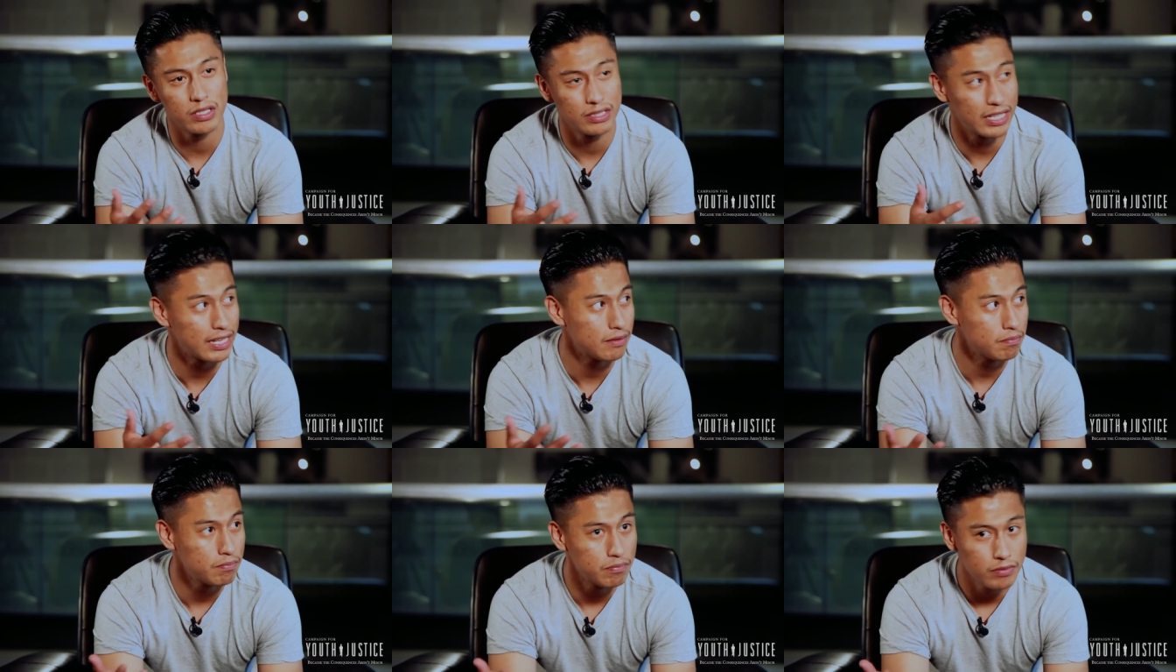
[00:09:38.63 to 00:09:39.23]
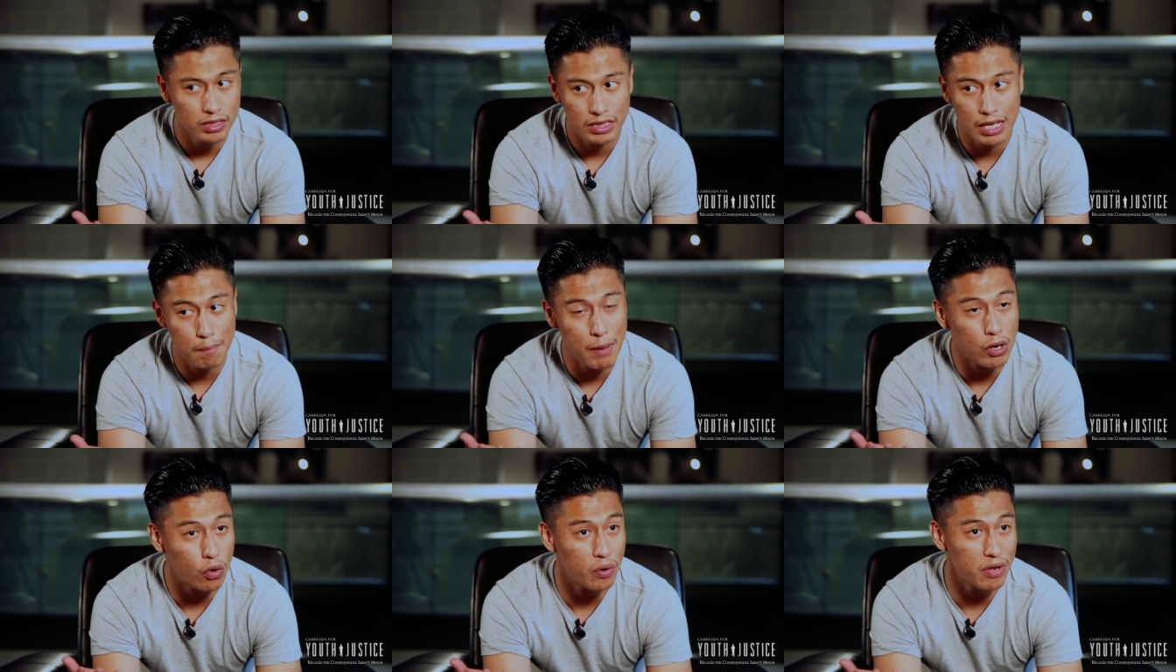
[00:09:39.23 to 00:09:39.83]
And then they
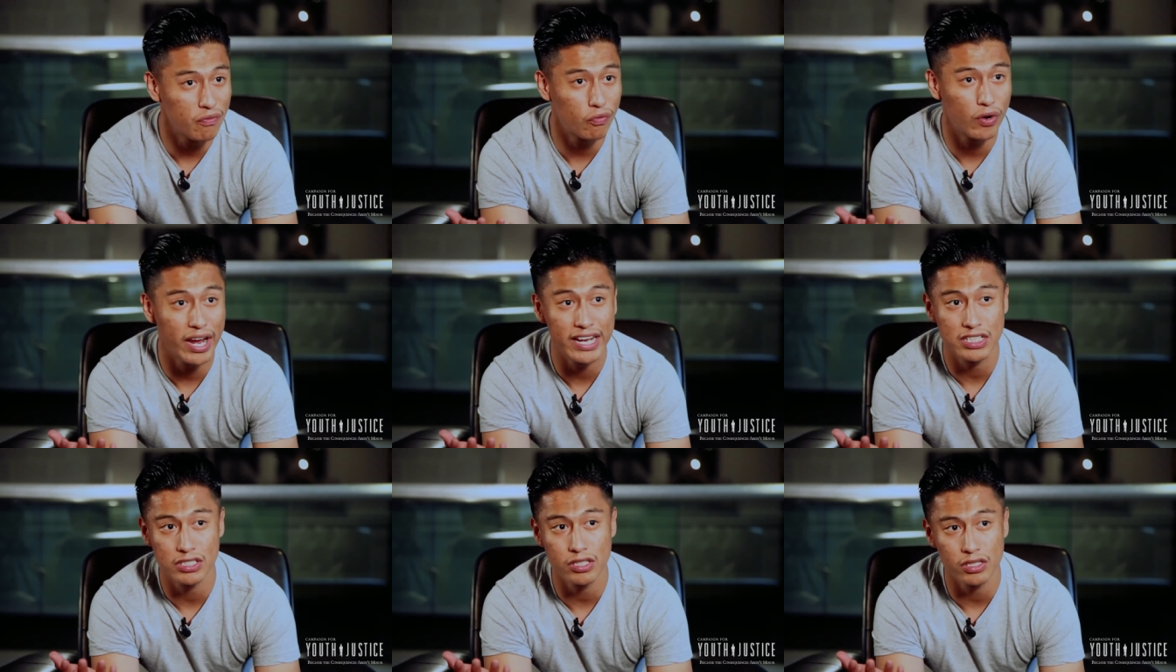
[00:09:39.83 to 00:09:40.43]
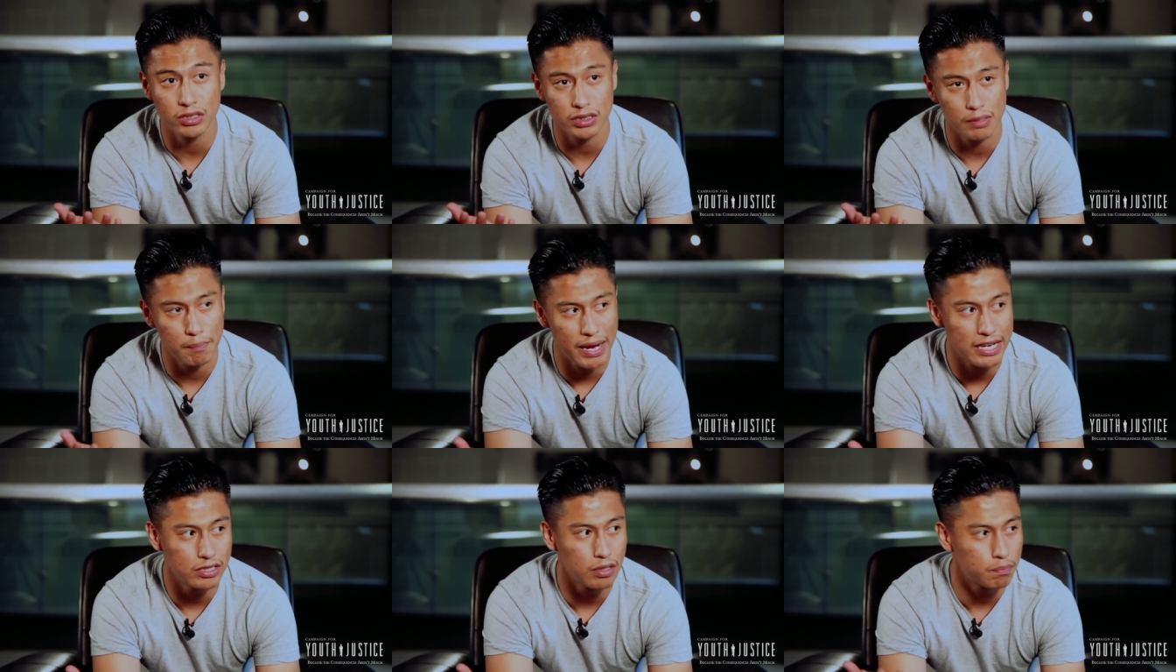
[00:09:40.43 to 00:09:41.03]
might go in for eight years and
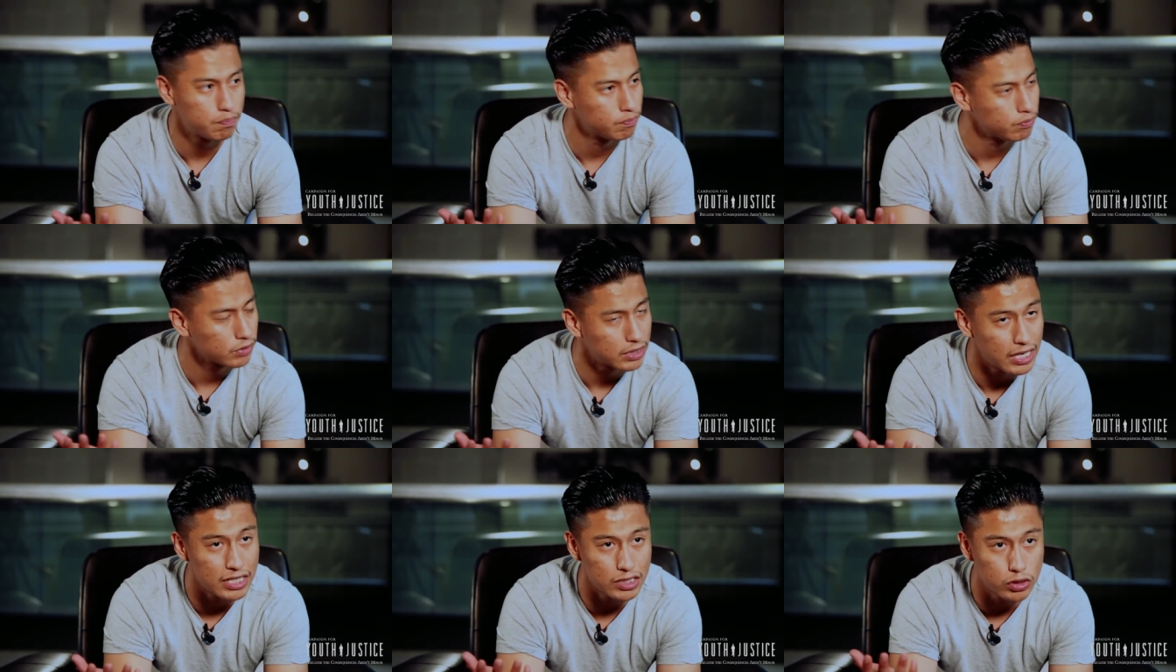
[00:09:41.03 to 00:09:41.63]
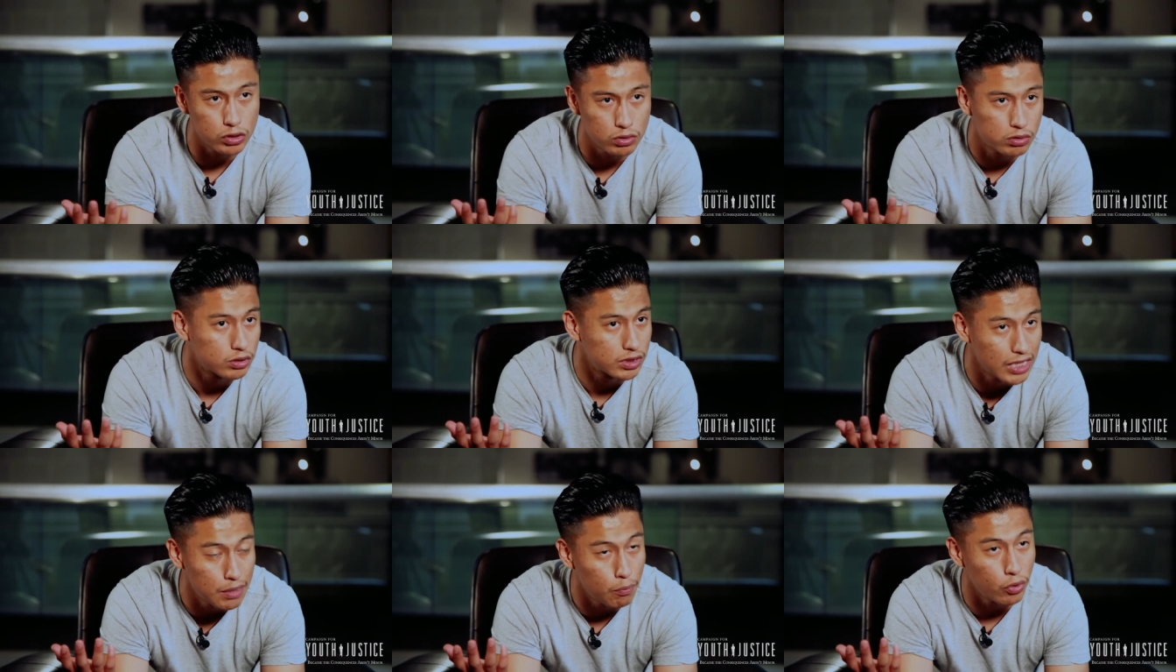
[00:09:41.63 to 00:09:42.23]
might end up getting
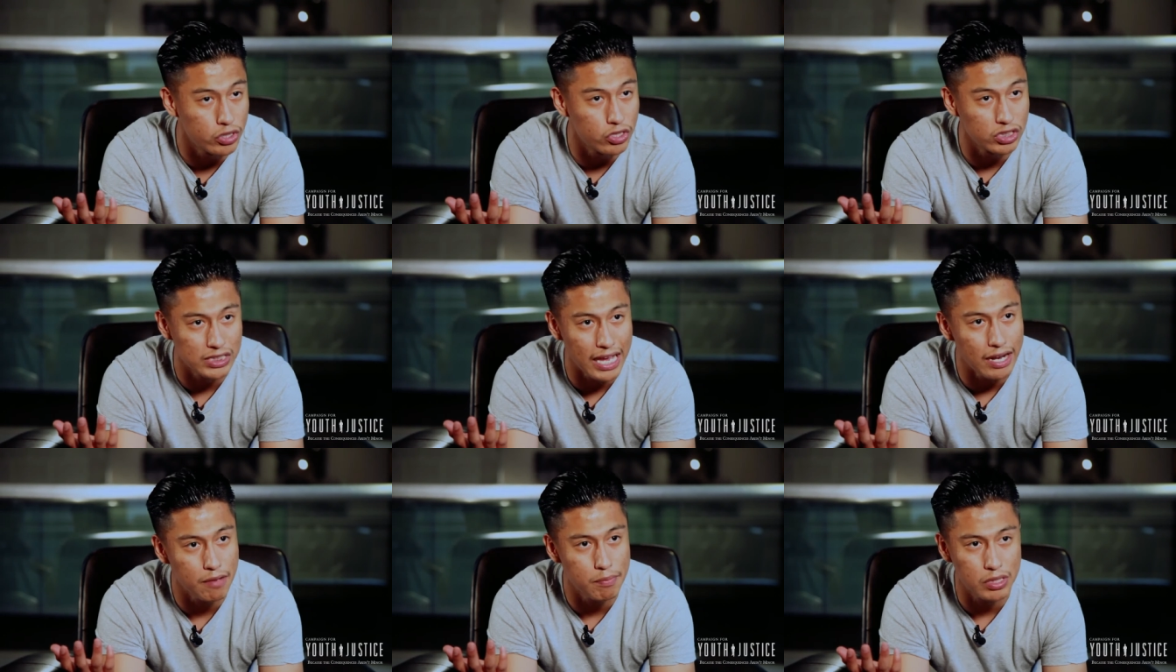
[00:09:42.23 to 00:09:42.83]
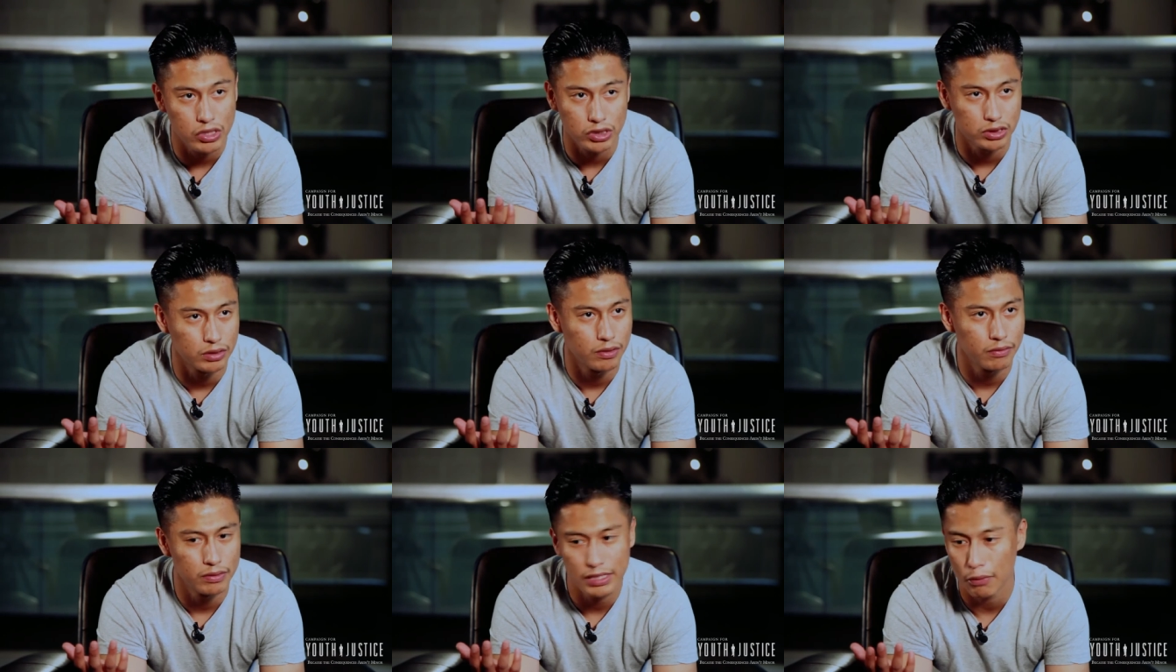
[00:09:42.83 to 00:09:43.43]
10 more years added because
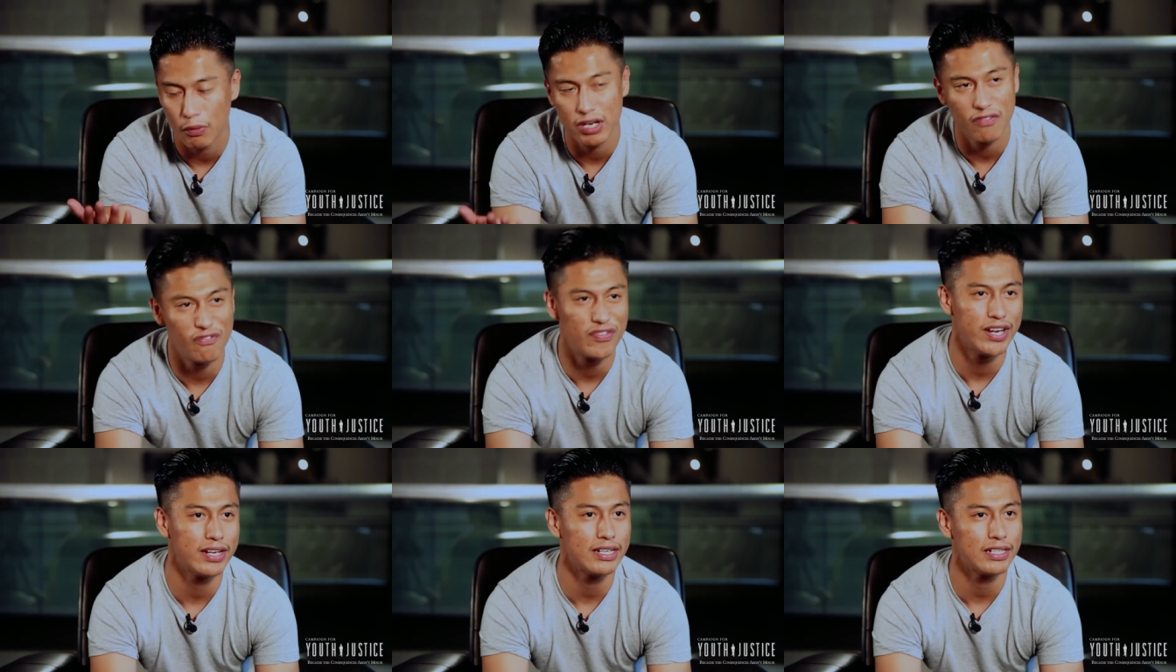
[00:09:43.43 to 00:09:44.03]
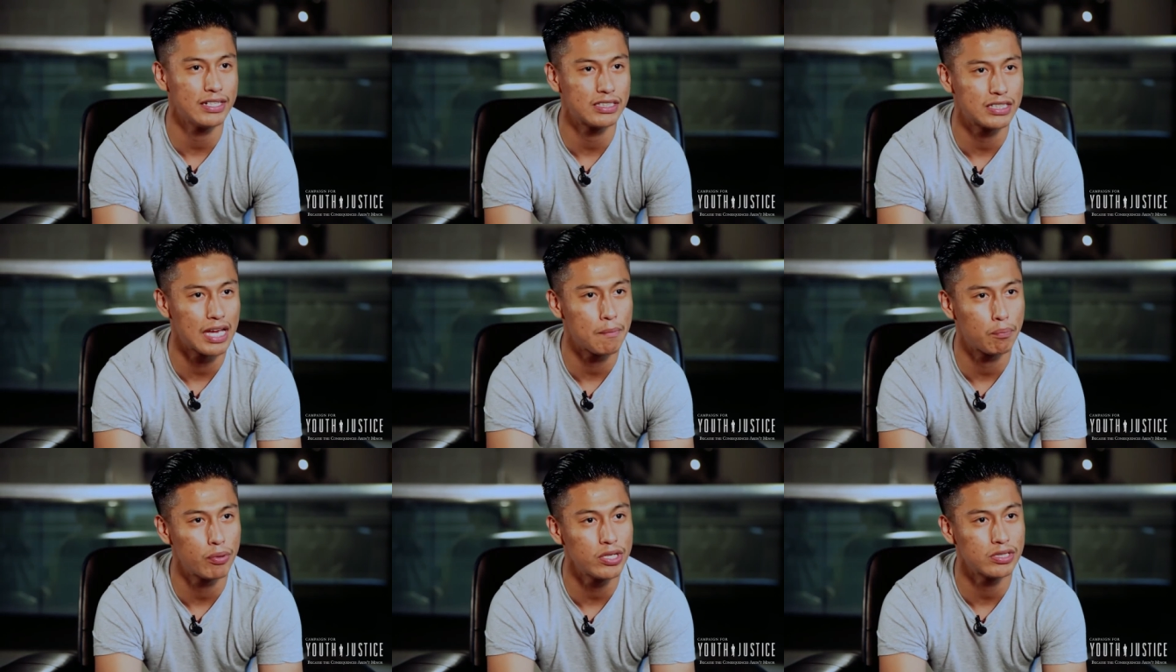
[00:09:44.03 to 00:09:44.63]
they want to fit in
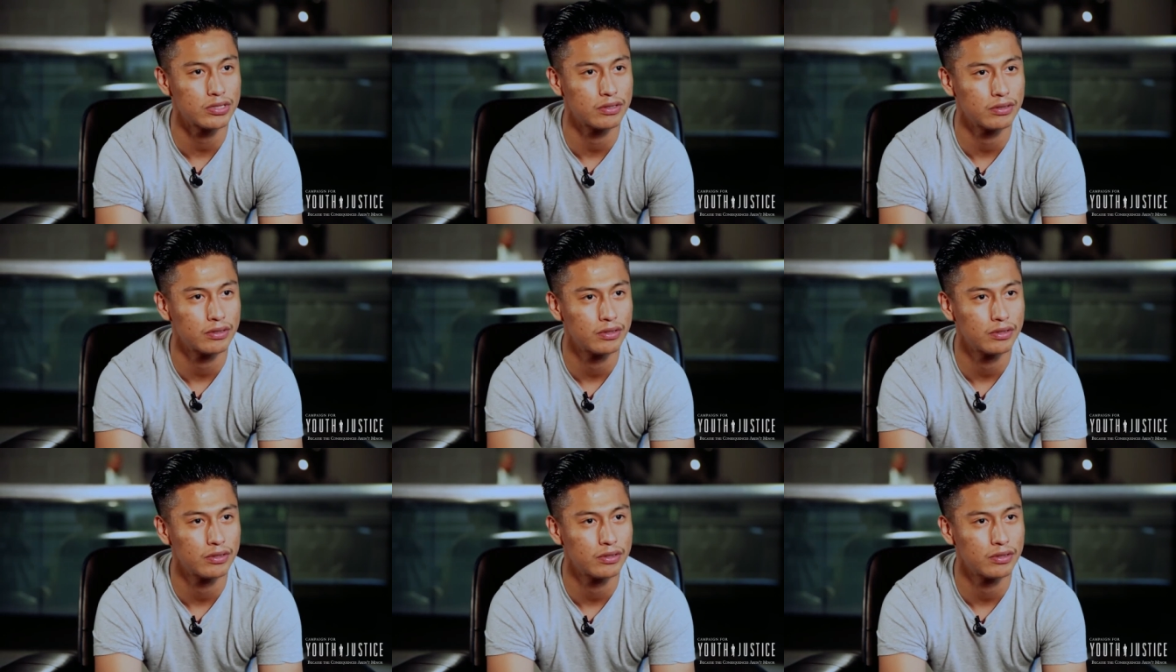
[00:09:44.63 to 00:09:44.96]
inside prison.